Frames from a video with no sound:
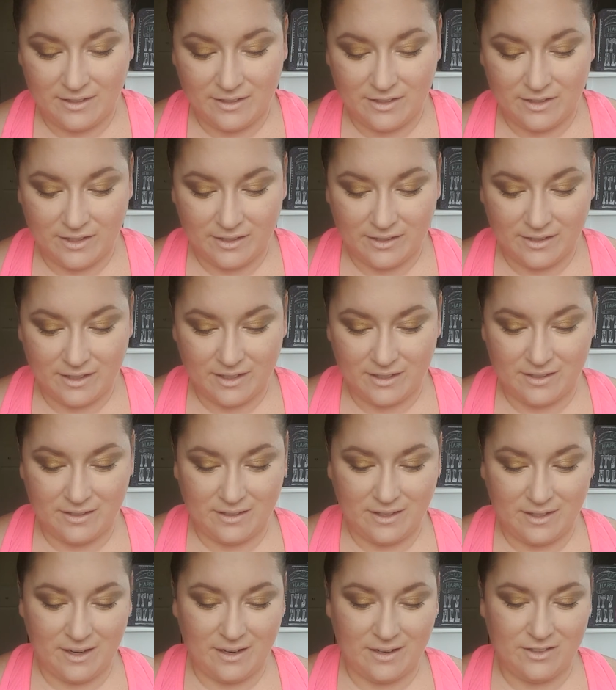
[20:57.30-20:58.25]
just
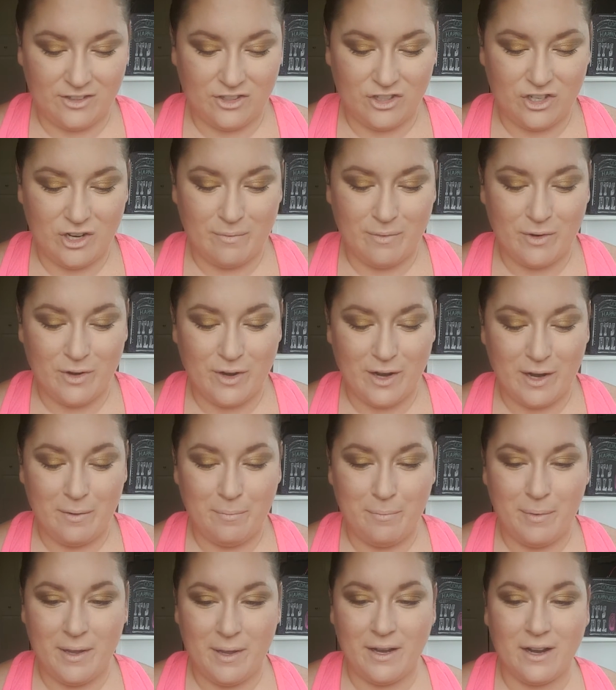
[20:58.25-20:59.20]
this like
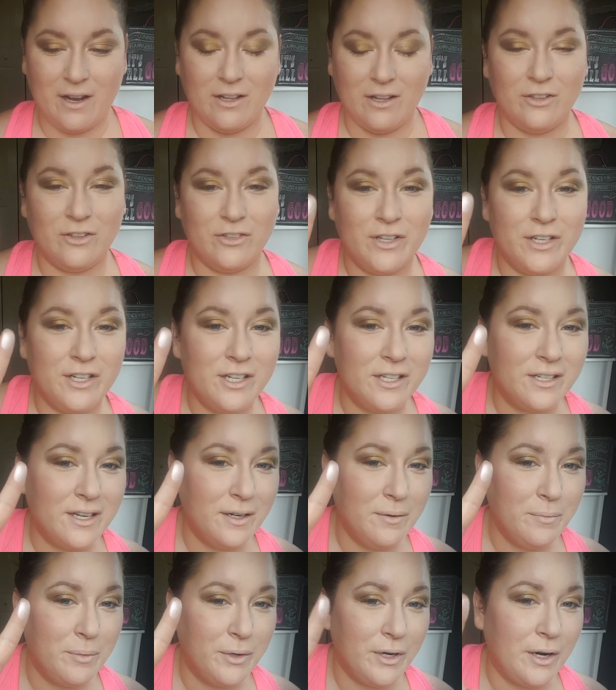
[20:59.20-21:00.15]
shimmery pink color, so I just
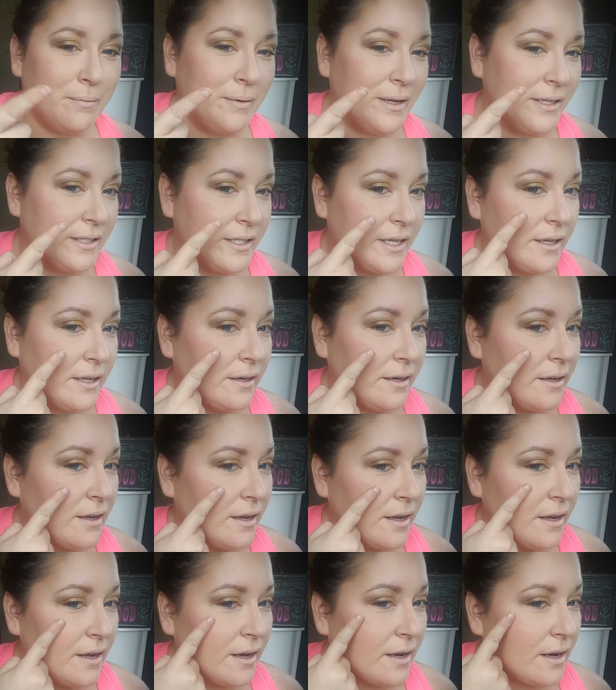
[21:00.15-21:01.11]
kind of put it on my skin,
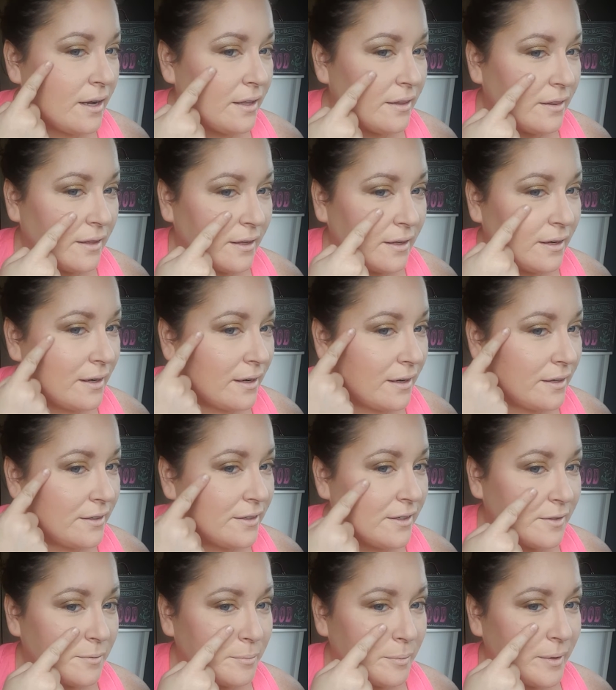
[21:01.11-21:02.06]
and then I
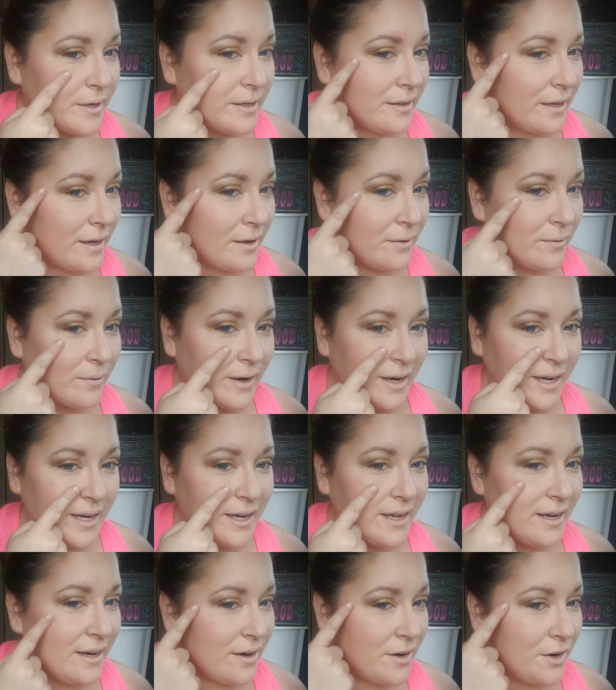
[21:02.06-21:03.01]
just bring that right
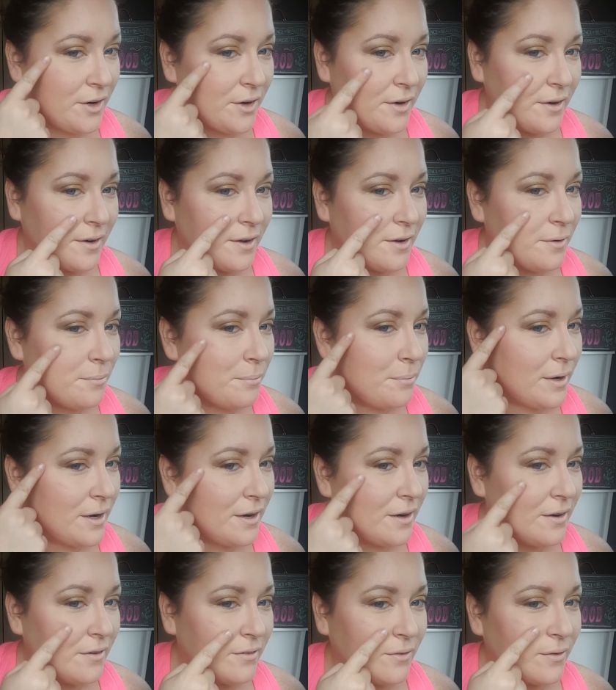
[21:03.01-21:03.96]
here
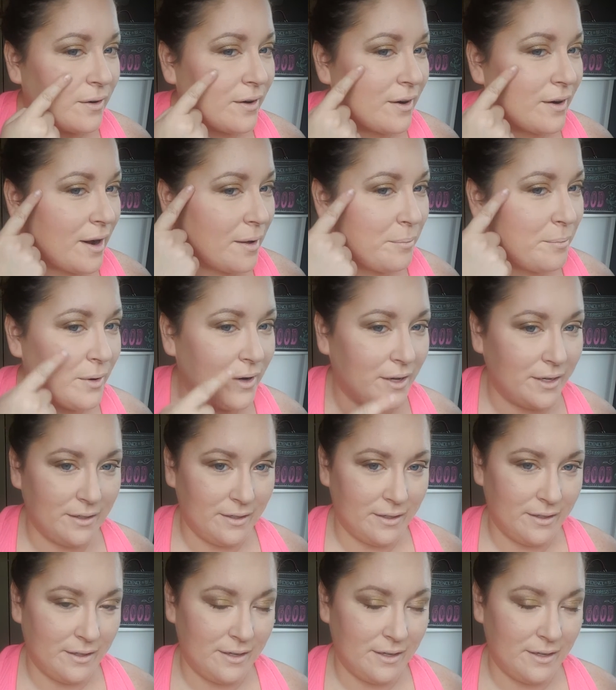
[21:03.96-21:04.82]
above where I put